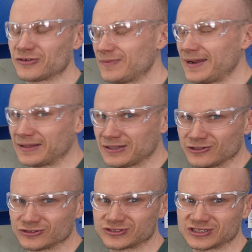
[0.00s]
You wanna
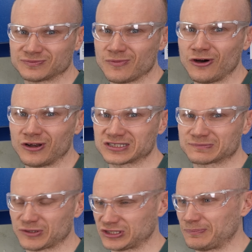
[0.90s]
use the
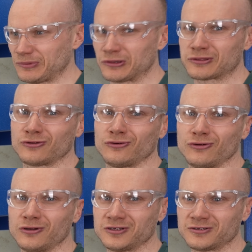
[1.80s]
smallest possible
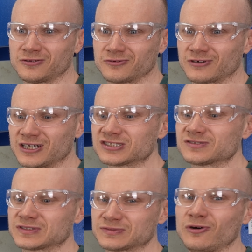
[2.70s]
tool to crush
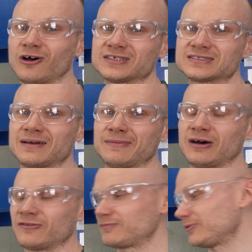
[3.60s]
smallest
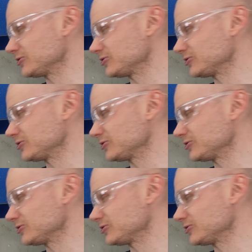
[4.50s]
amount